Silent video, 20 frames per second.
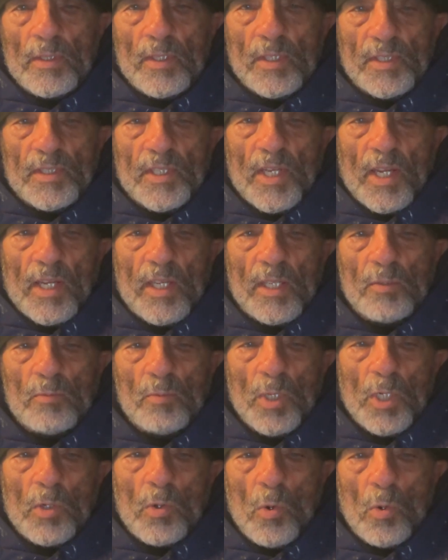The second
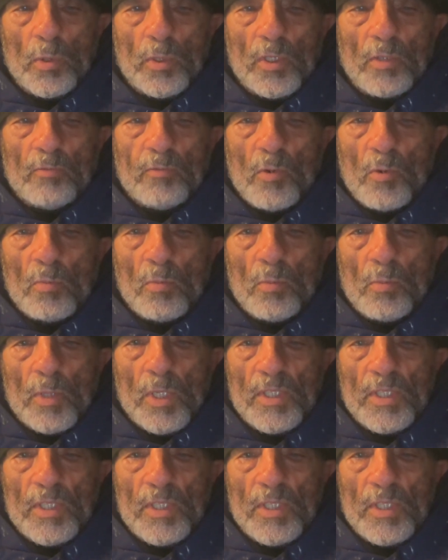recording from